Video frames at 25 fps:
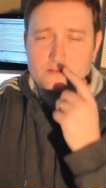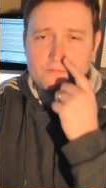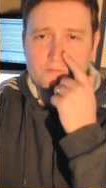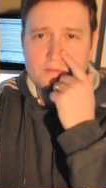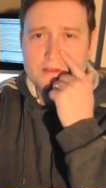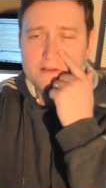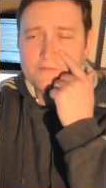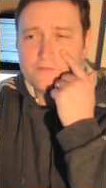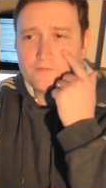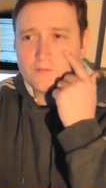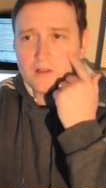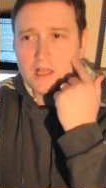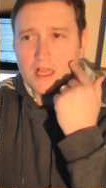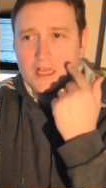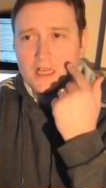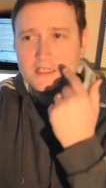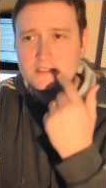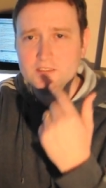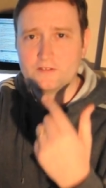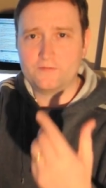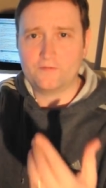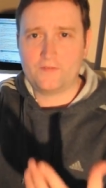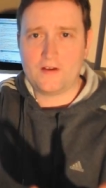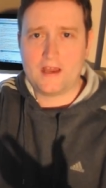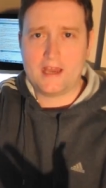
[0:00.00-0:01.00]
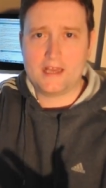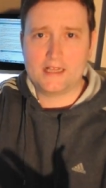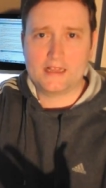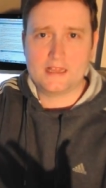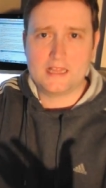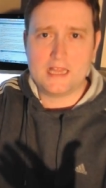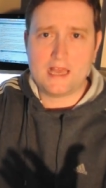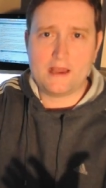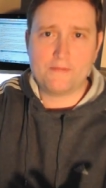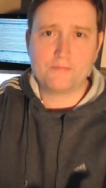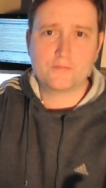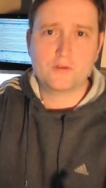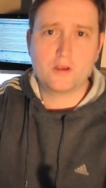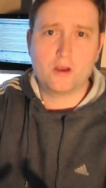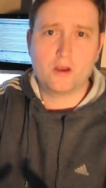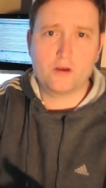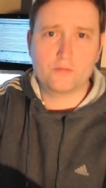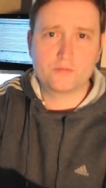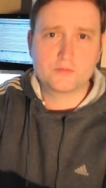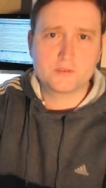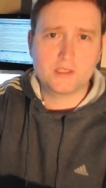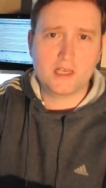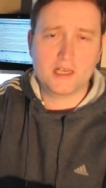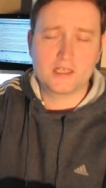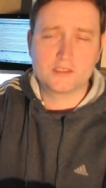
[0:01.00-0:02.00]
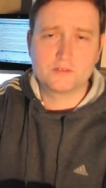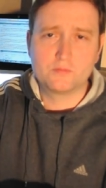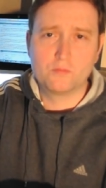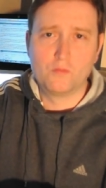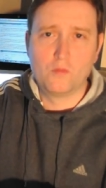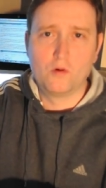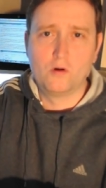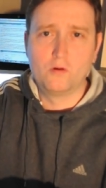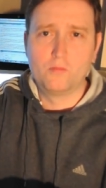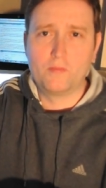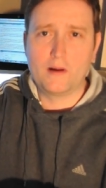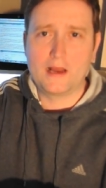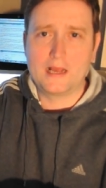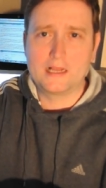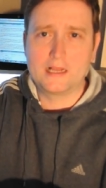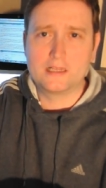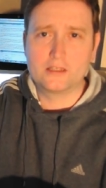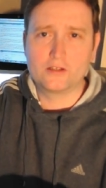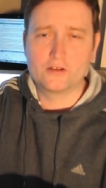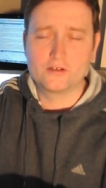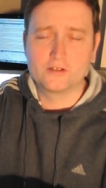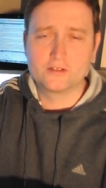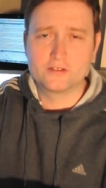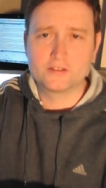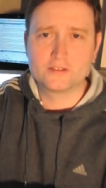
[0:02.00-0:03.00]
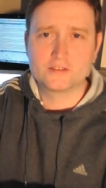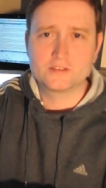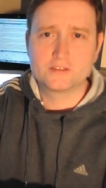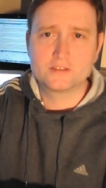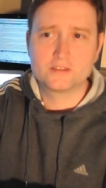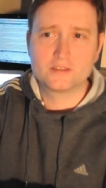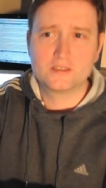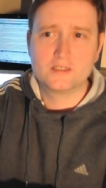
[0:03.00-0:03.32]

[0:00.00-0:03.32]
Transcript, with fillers: we've classified laptops as mobile units